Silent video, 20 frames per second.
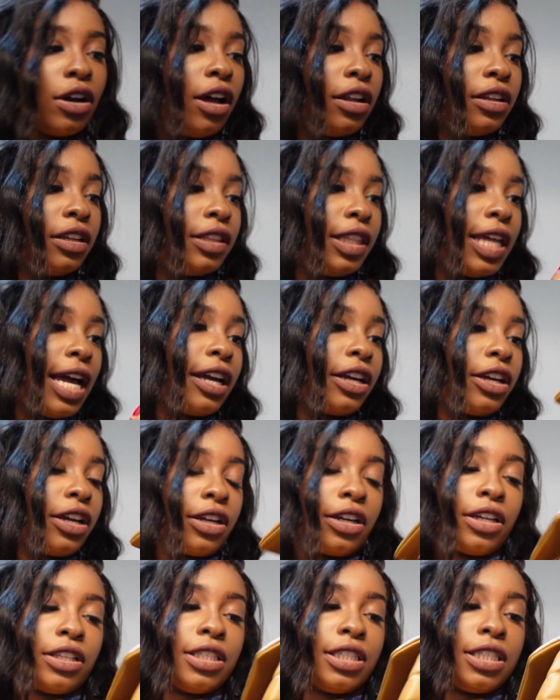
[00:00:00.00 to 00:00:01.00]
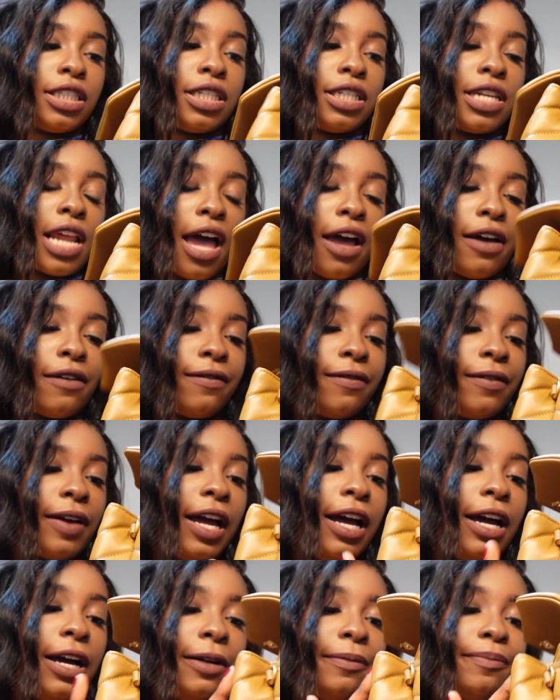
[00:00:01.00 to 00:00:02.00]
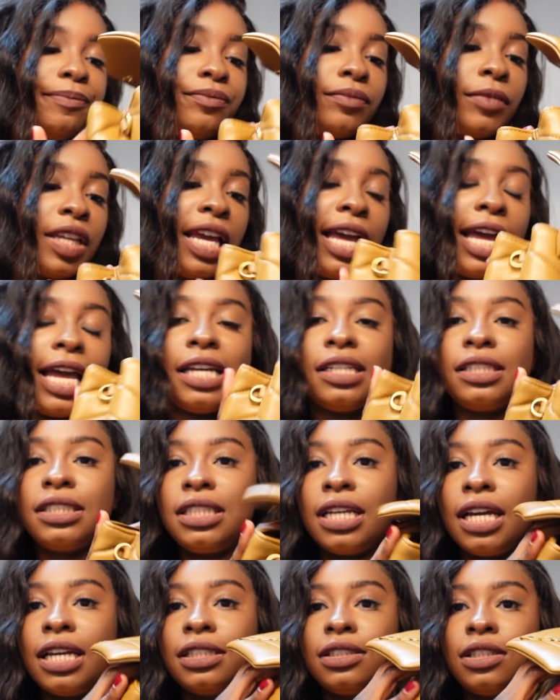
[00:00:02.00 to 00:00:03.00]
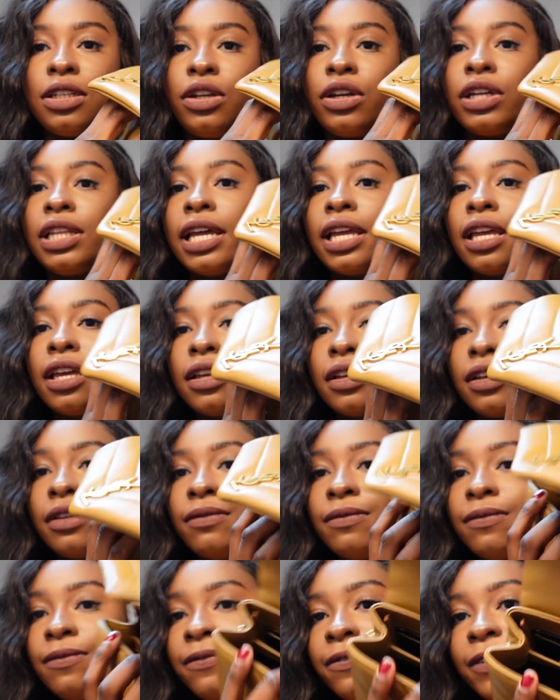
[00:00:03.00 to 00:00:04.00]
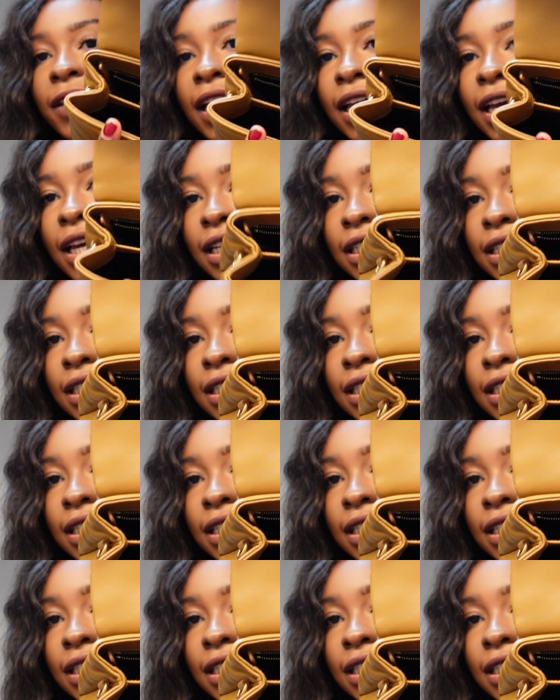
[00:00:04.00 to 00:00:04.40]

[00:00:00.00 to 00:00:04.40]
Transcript: all of that good stuff. It does look like it can fit a